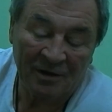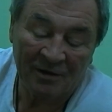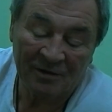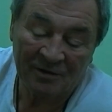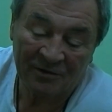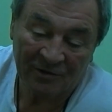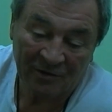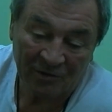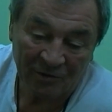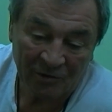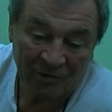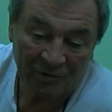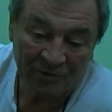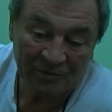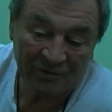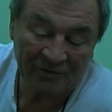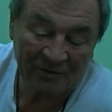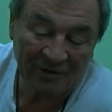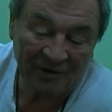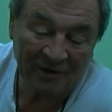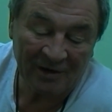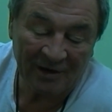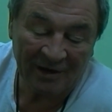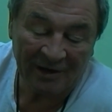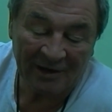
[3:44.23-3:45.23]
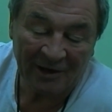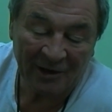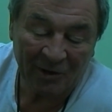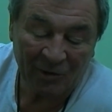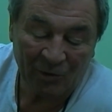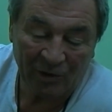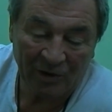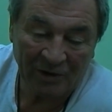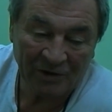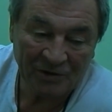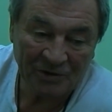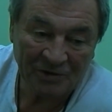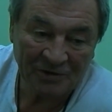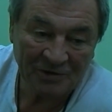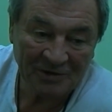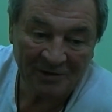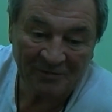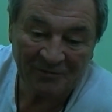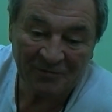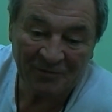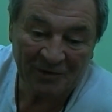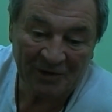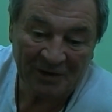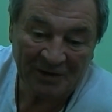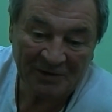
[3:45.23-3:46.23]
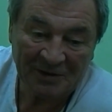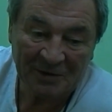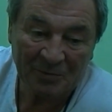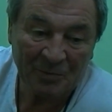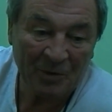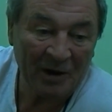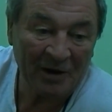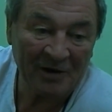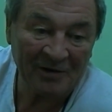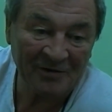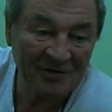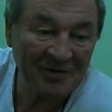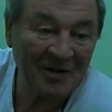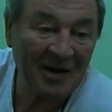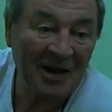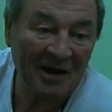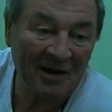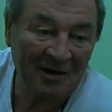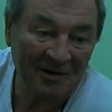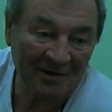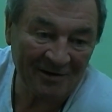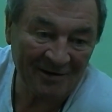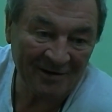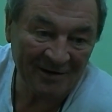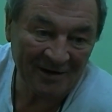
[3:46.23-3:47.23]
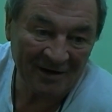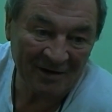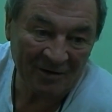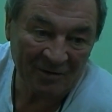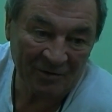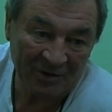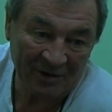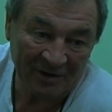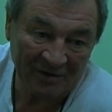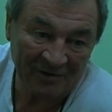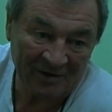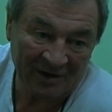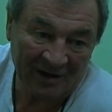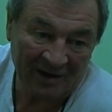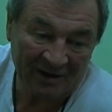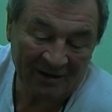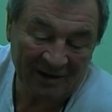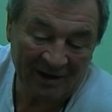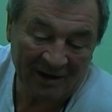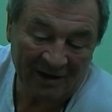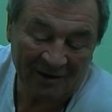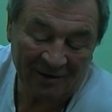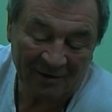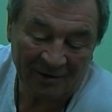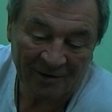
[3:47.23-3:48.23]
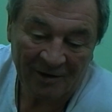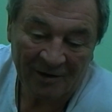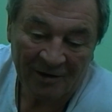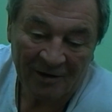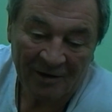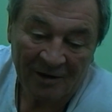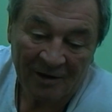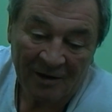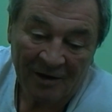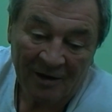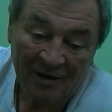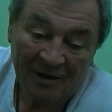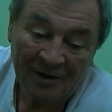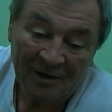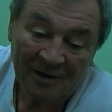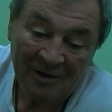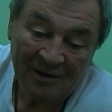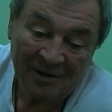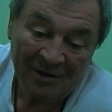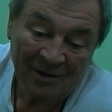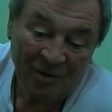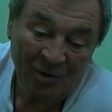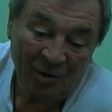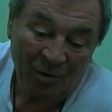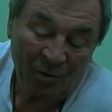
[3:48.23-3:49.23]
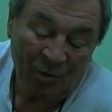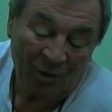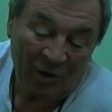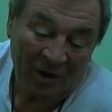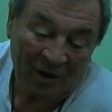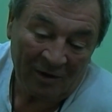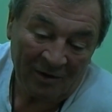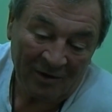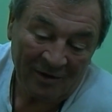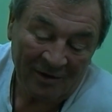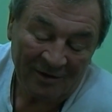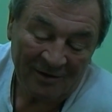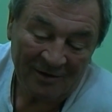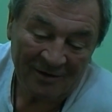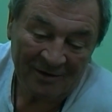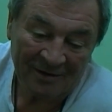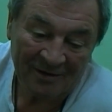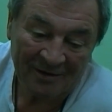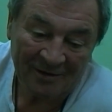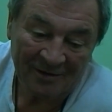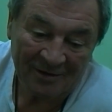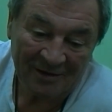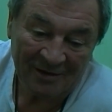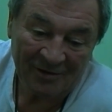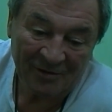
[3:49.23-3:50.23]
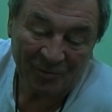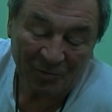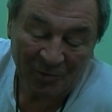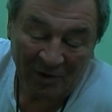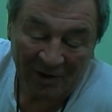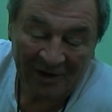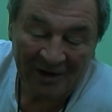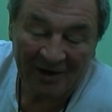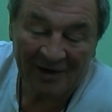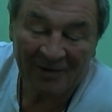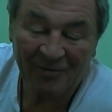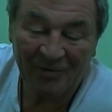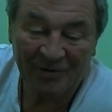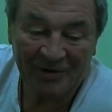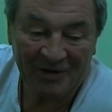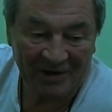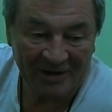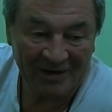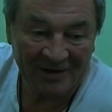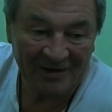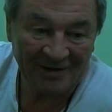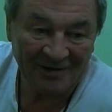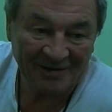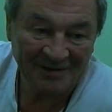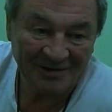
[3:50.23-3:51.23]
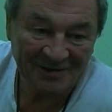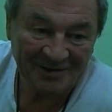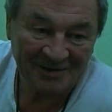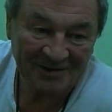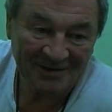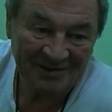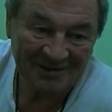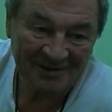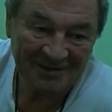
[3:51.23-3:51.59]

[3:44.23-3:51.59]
And so you'll see in equations infinity minus 10 and things like that. Well, it's plainly ridiculous.